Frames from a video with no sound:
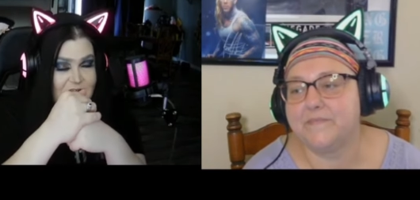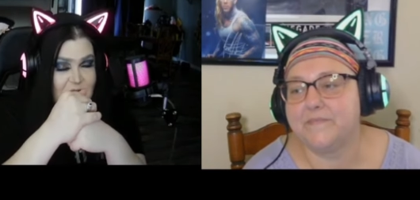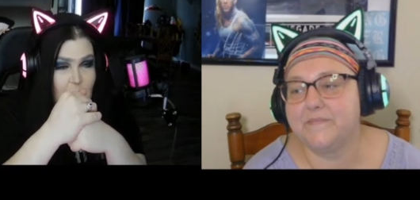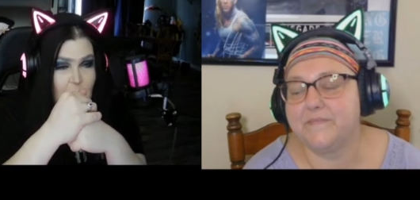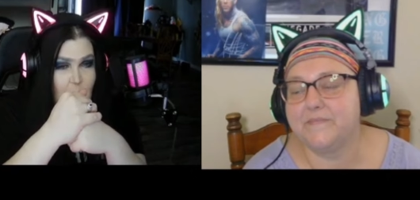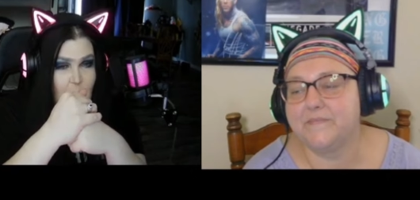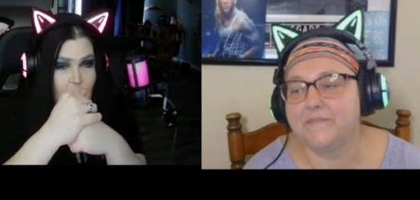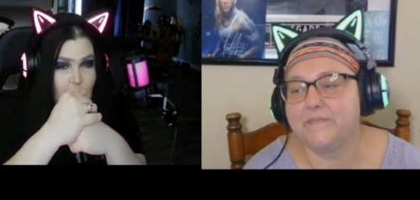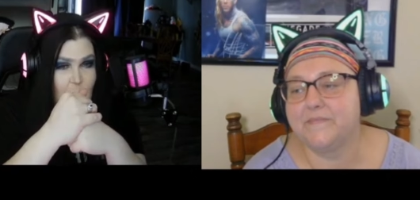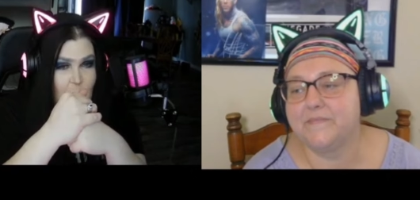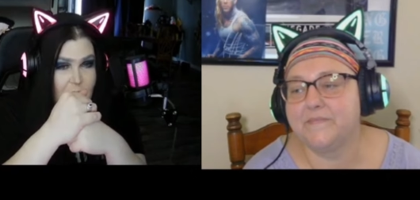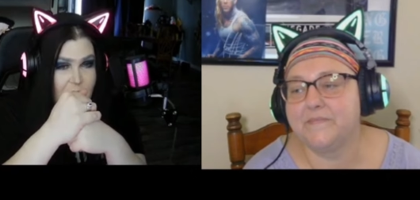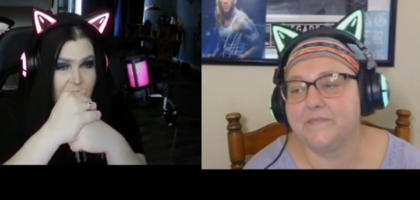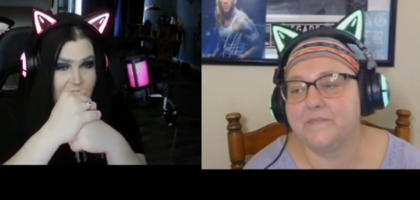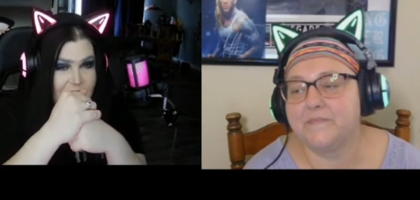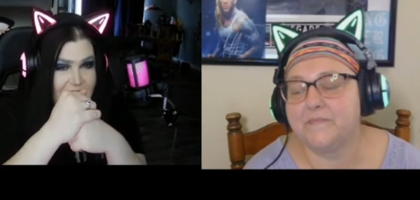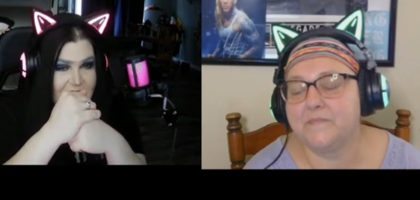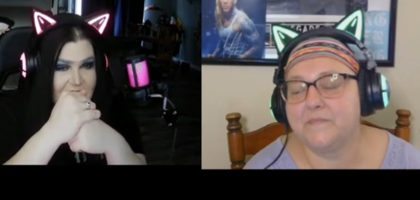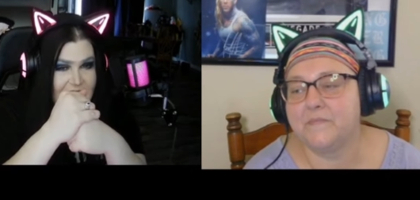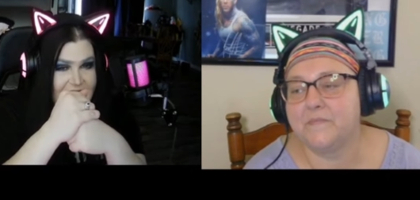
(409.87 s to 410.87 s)
Speaker 1: when we were
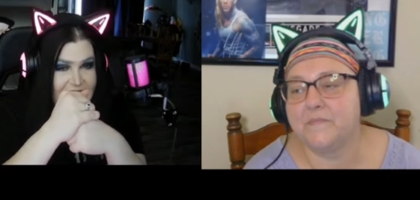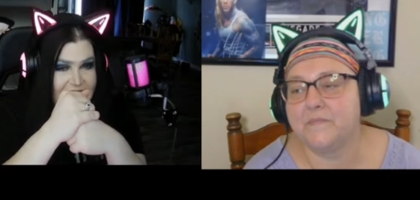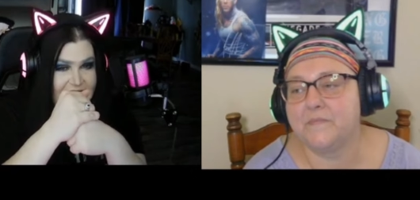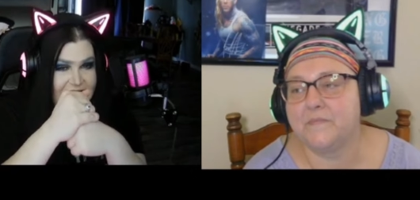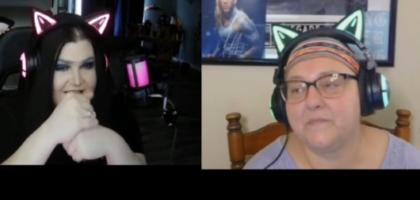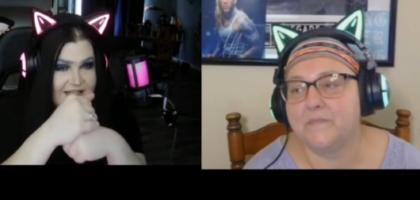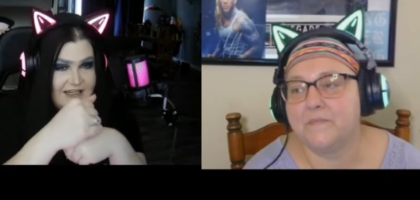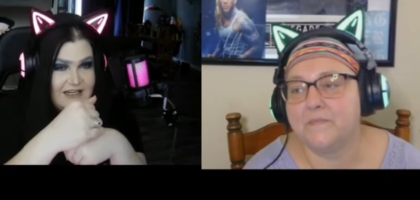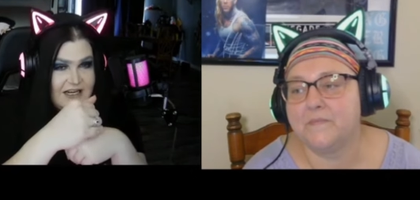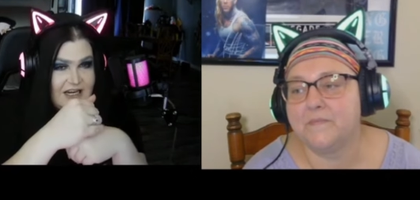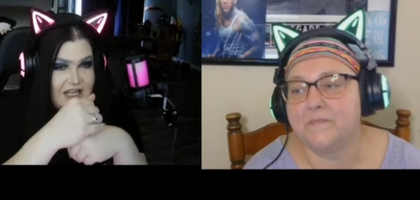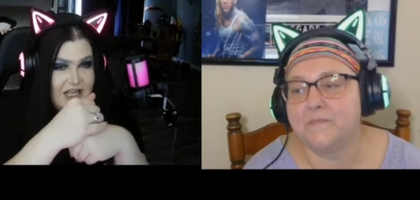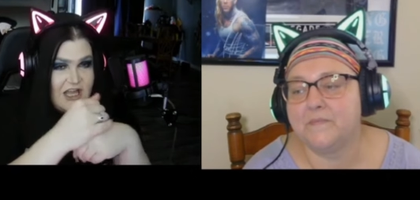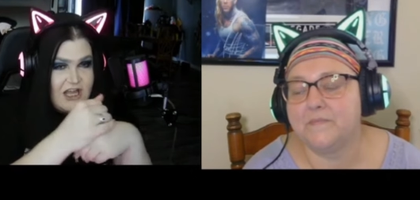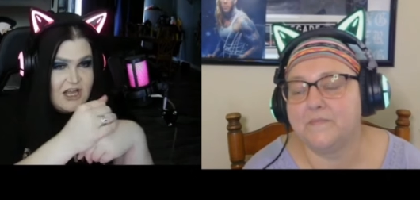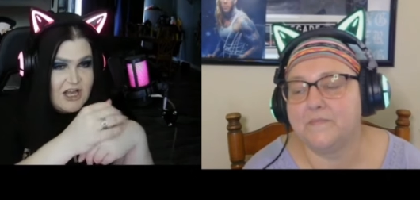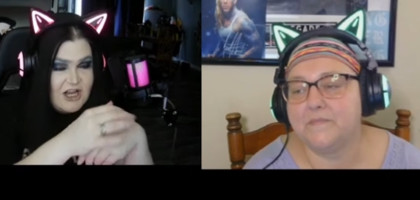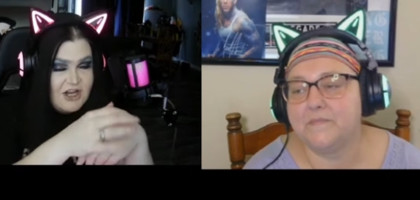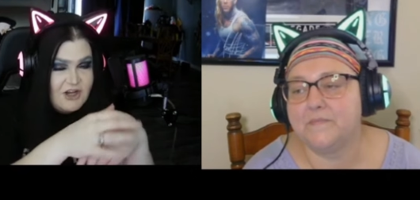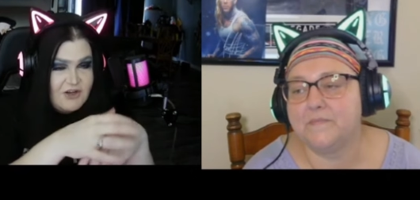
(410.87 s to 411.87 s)
dating.
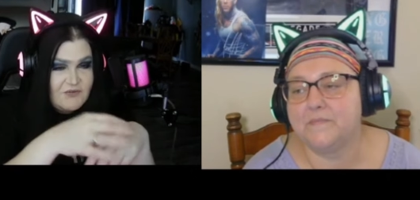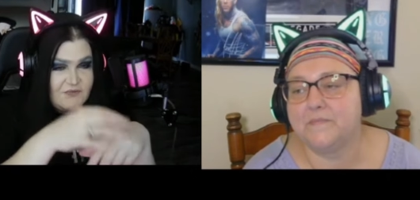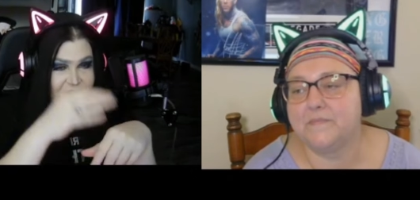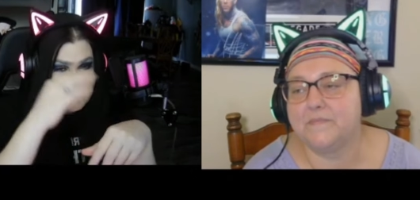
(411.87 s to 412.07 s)
Um,